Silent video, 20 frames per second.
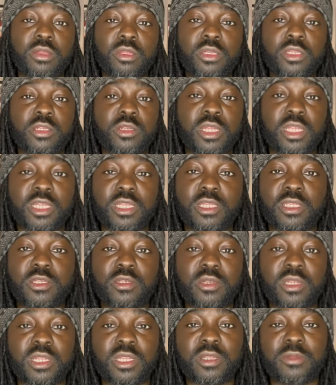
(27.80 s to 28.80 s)
trying
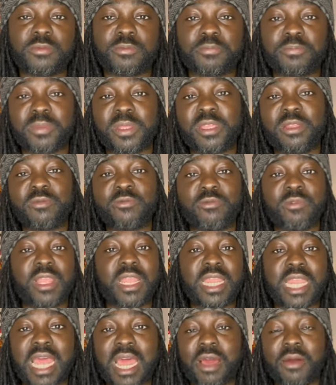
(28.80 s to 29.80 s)
to be
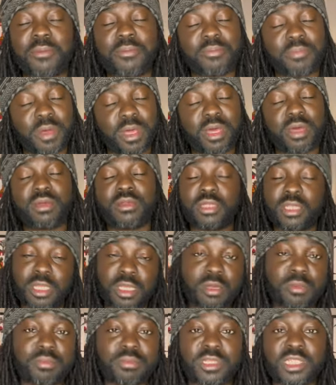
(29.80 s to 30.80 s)
written out. But
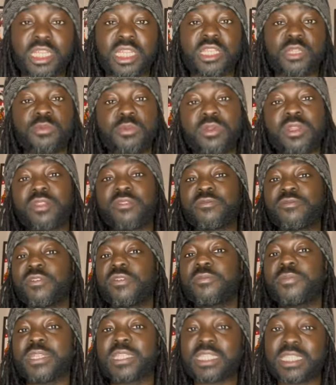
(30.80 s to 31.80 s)
besides the point, the
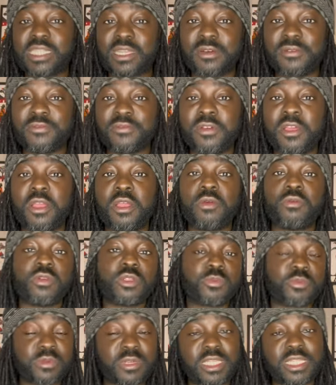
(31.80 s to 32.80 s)
film itself was
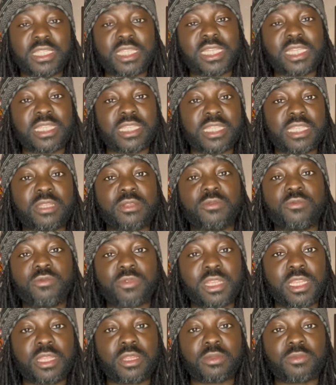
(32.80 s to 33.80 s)
pretty decent,
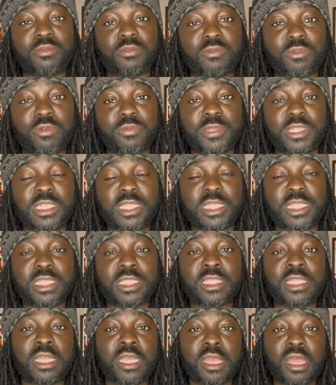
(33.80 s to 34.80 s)
really good
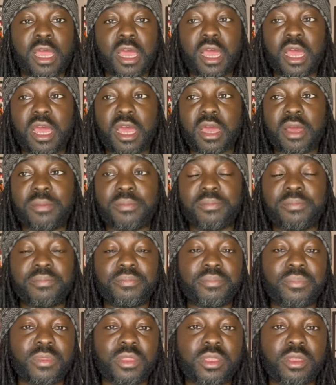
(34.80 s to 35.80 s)
performances.
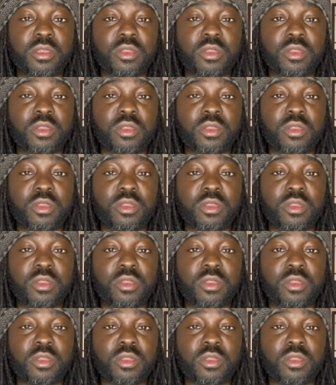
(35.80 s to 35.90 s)
Pretty